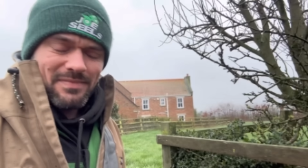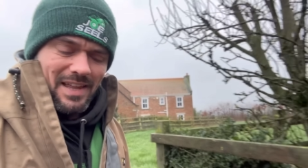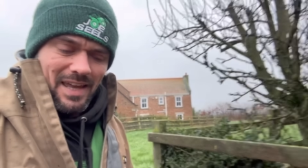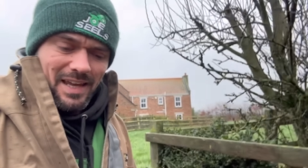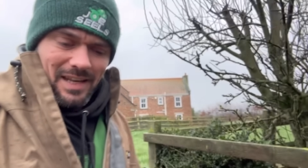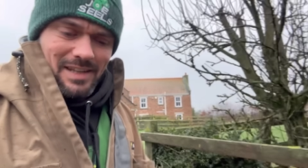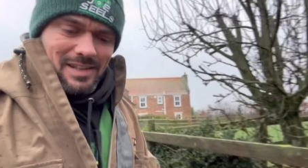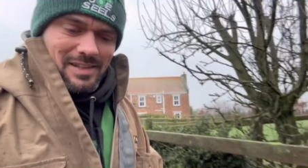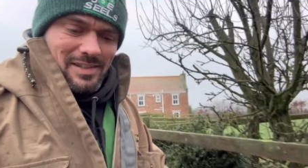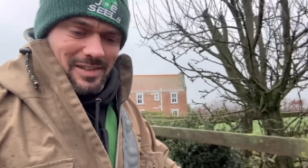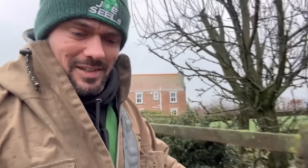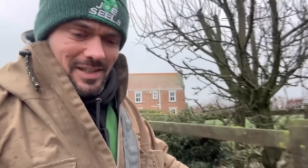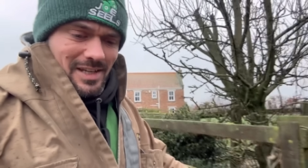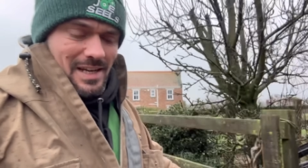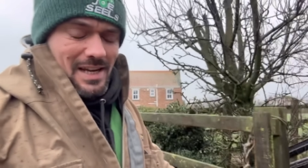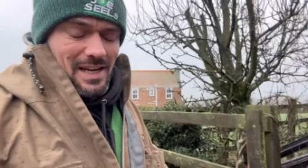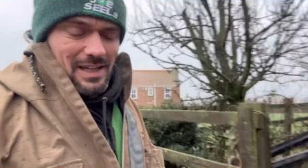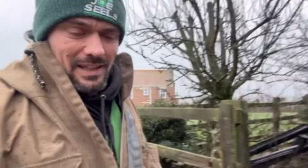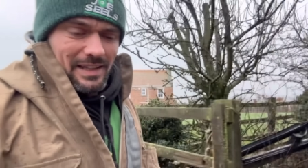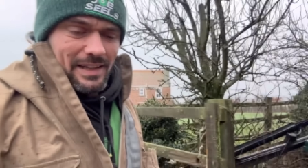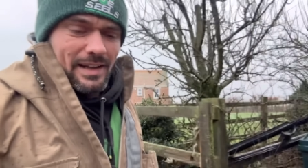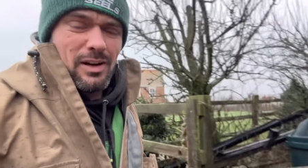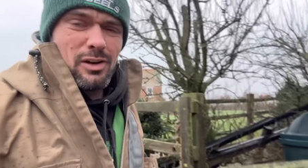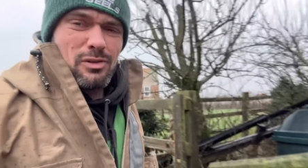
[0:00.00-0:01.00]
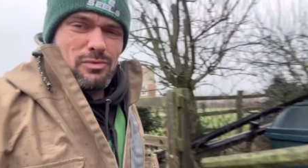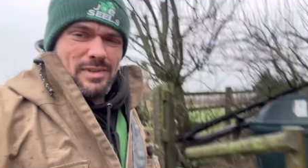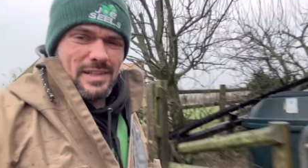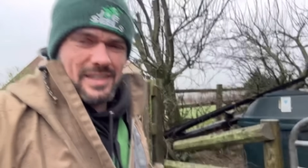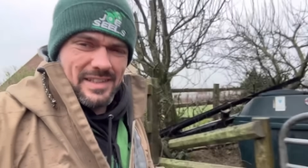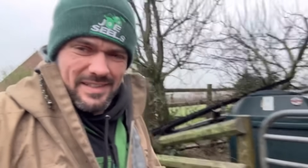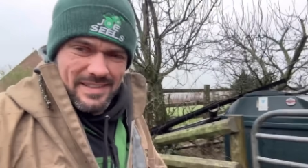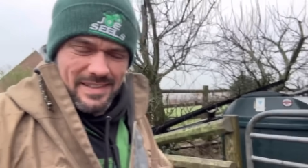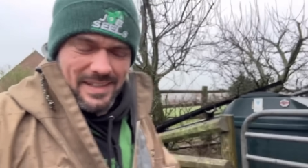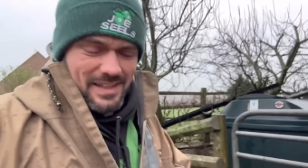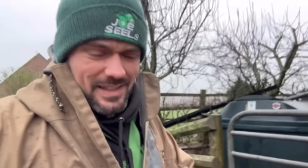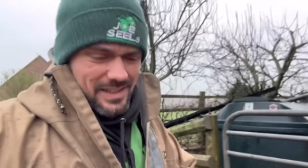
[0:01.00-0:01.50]
I can see a little
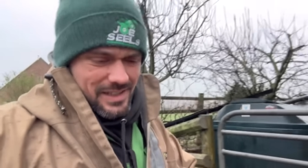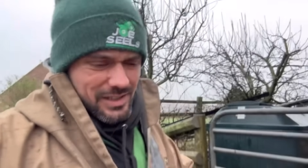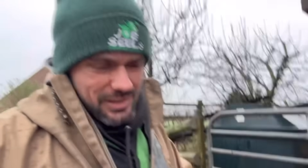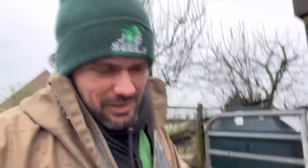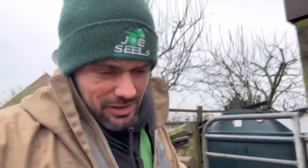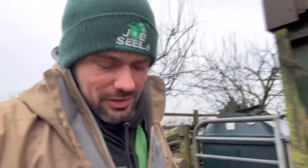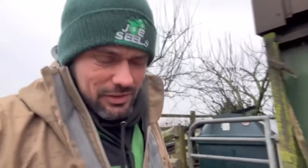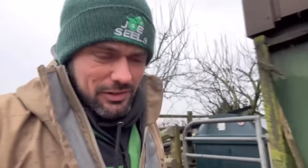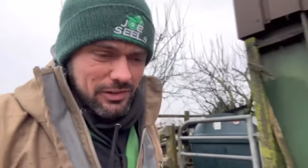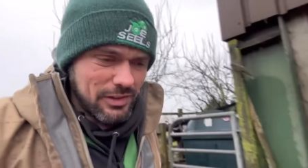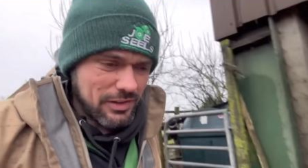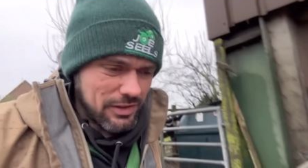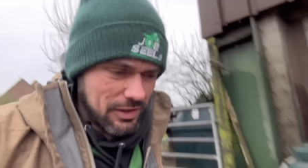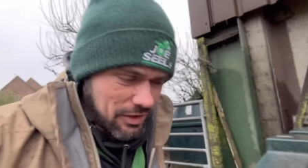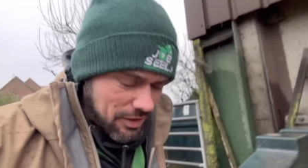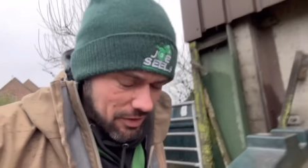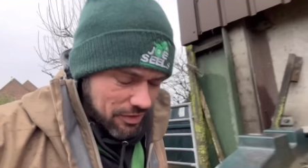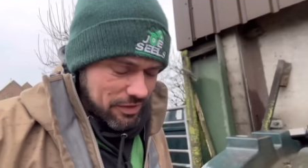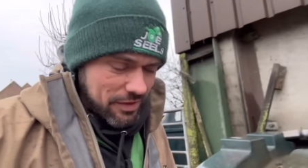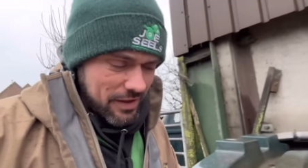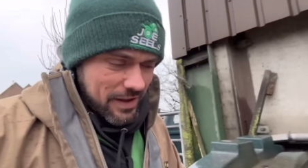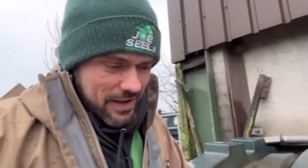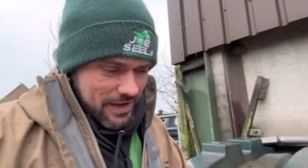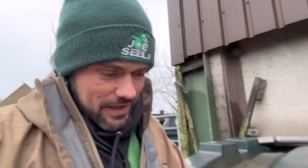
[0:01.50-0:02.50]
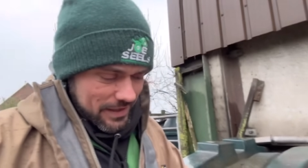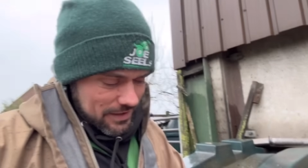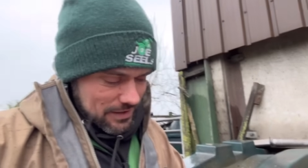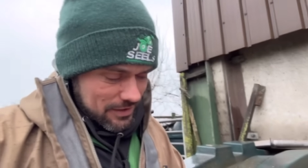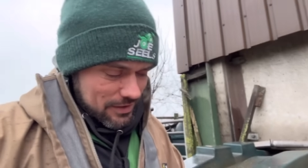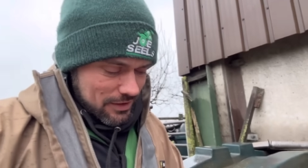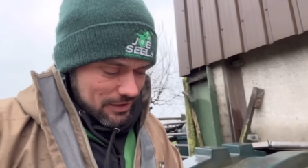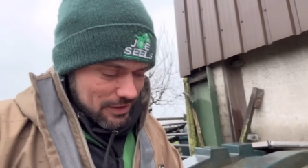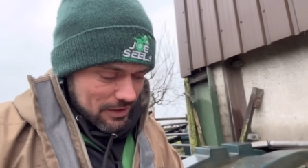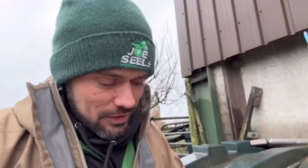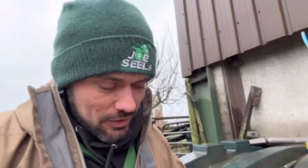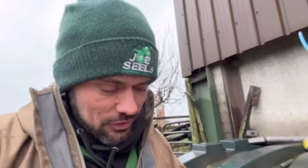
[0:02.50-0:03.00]
ridiculous thing
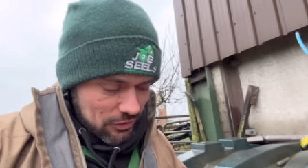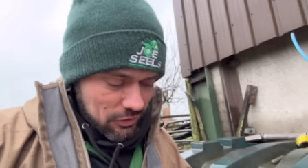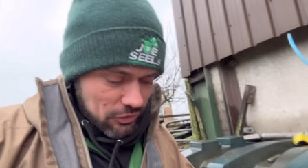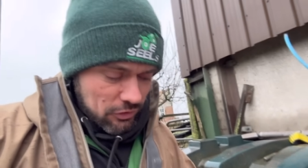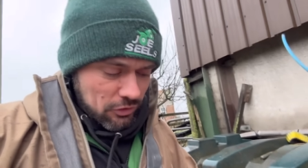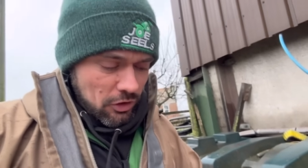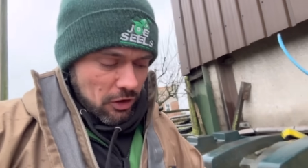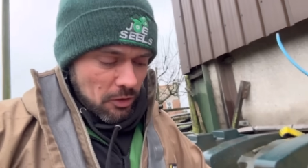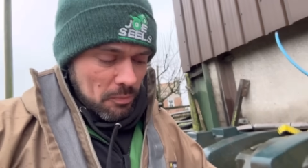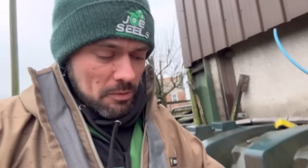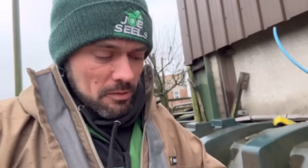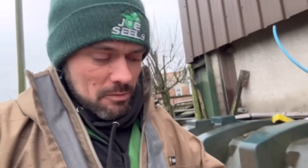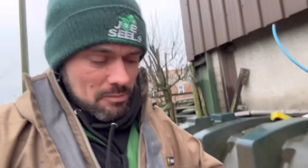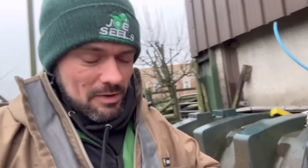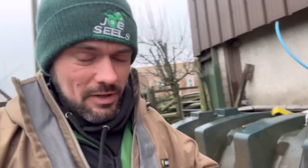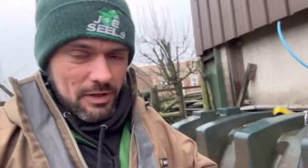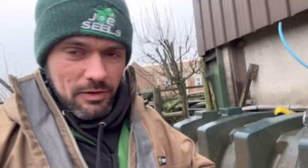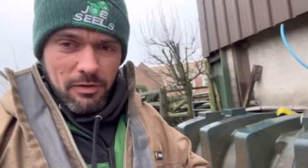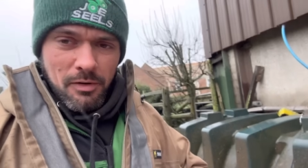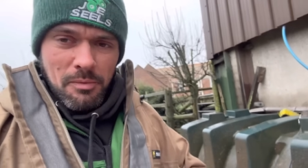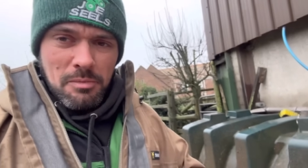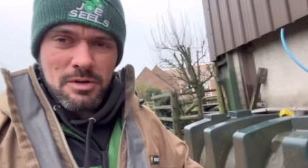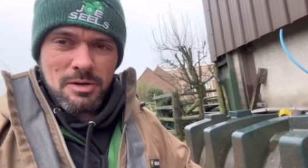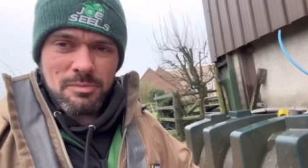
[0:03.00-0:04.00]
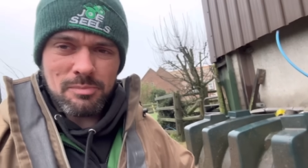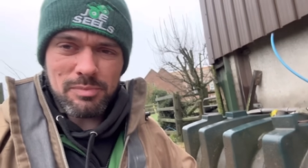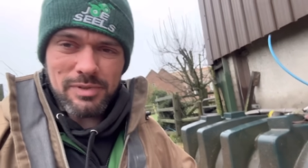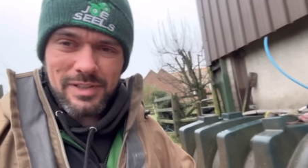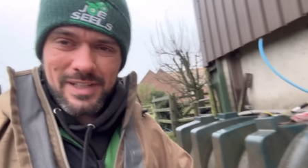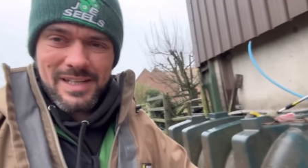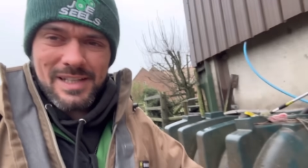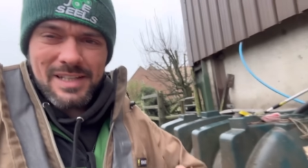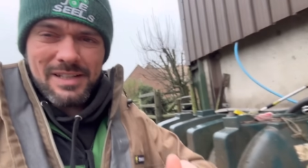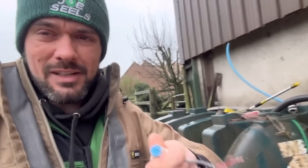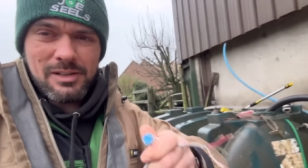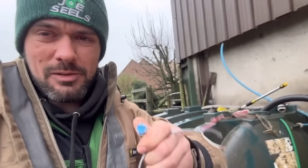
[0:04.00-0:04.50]
stopping me from
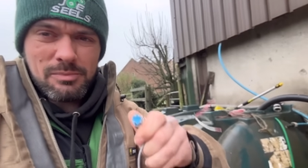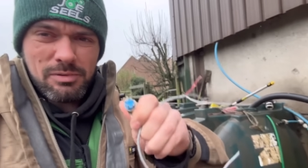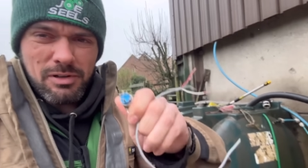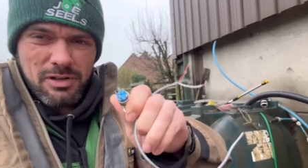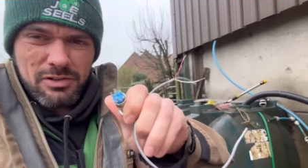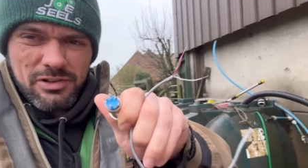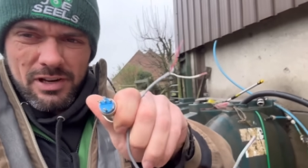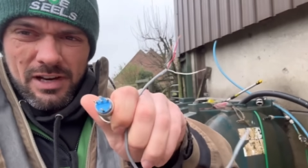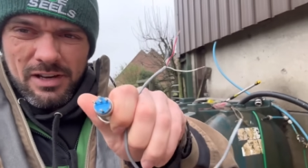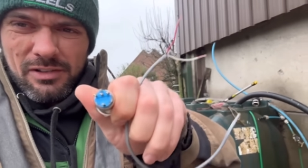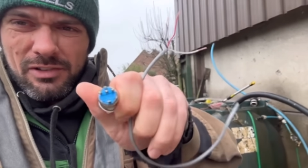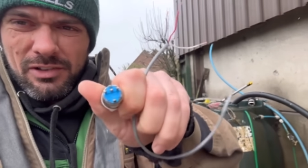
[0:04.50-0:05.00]
completing this project.